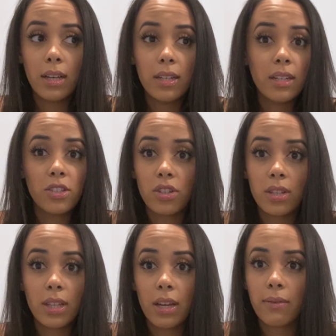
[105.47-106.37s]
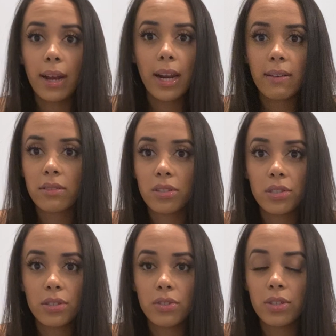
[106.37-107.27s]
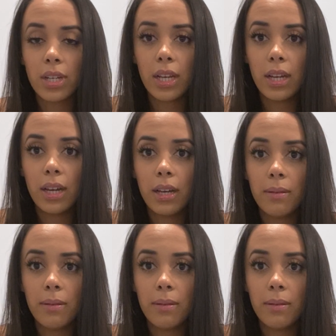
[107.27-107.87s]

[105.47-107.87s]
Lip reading: initially, like right after surgery,